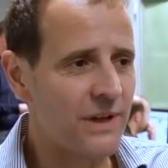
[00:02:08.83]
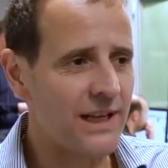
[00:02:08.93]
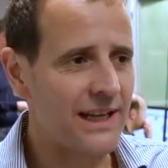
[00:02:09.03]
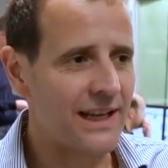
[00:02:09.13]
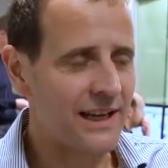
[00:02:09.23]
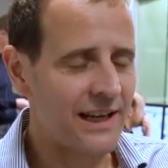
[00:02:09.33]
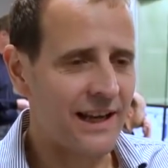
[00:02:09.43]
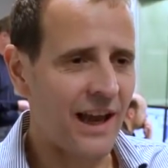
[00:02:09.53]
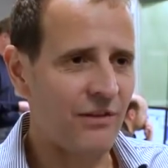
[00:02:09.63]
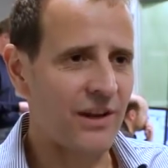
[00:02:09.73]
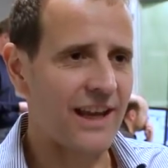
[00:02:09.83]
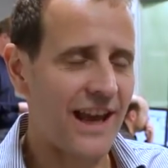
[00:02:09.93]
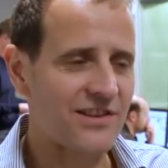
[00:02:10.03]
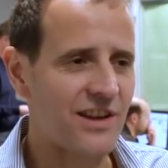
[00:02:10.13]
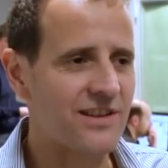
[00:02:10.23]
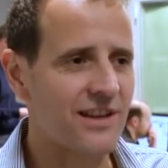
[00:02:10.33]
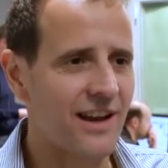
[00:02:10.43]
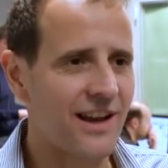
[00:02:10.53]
Having a gas engine